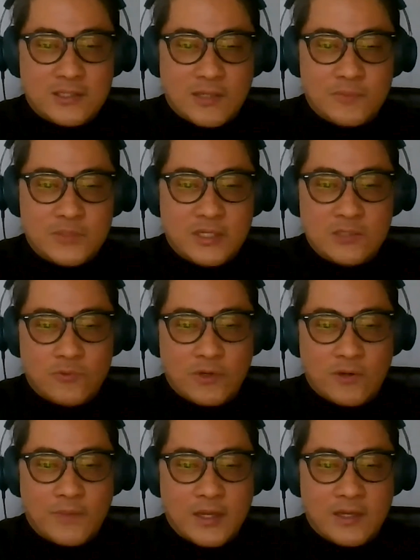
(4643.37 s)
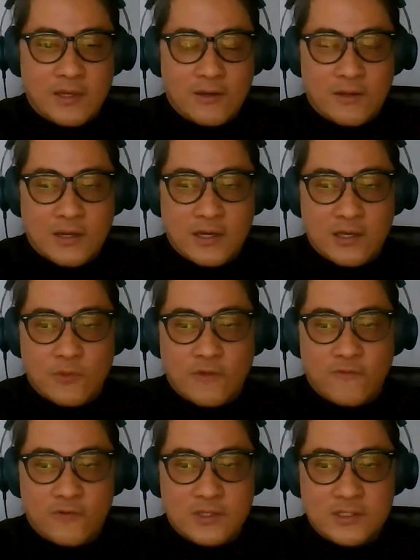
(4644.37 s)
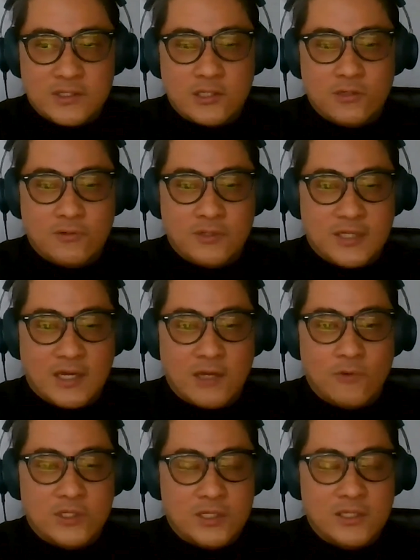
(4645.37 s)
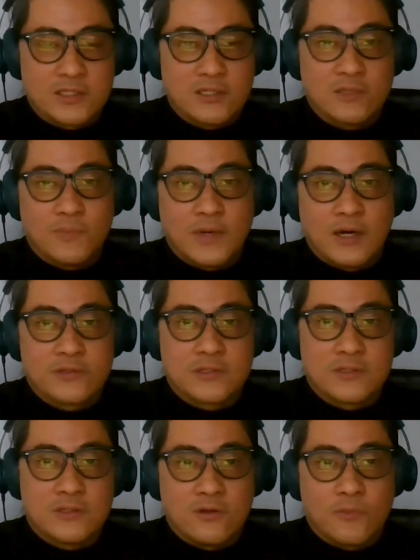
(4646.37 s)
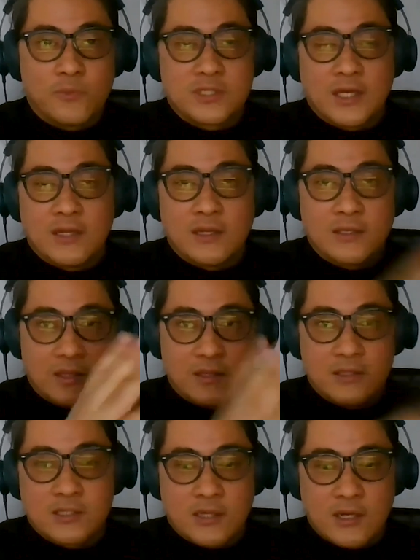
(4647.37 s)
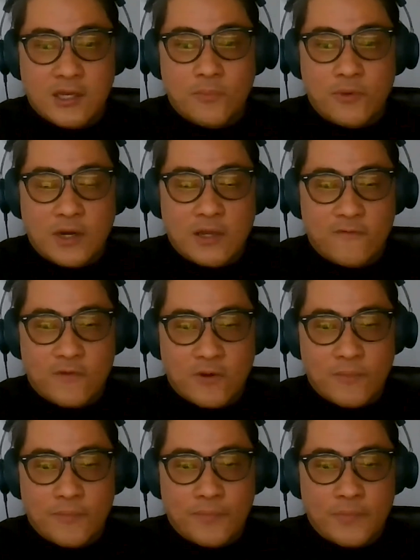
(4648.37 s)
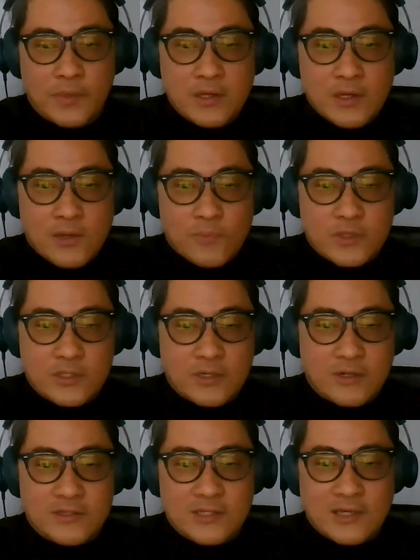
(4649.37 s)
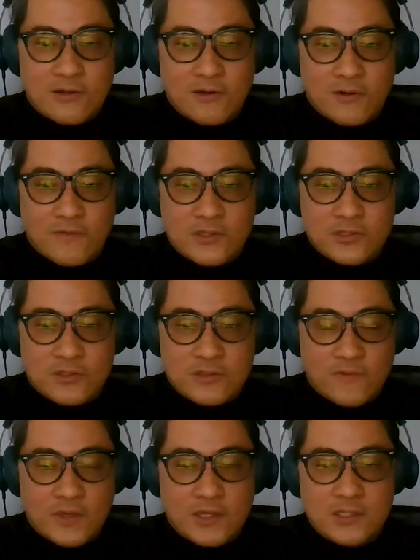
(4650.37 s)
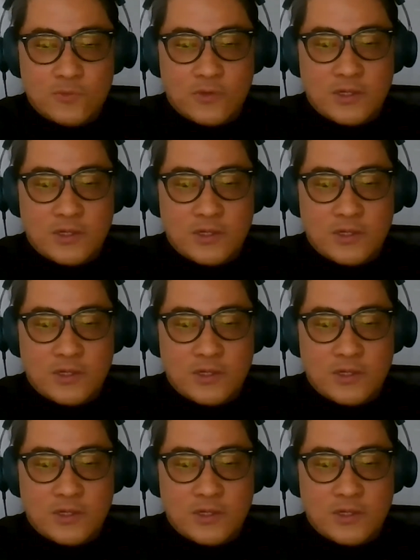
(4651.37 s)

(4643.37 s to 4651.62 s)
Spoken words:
In some sense, we are making an argument for this digital design, which isn't about, pretending that it's a clear break from modernity and all of these sorts of things.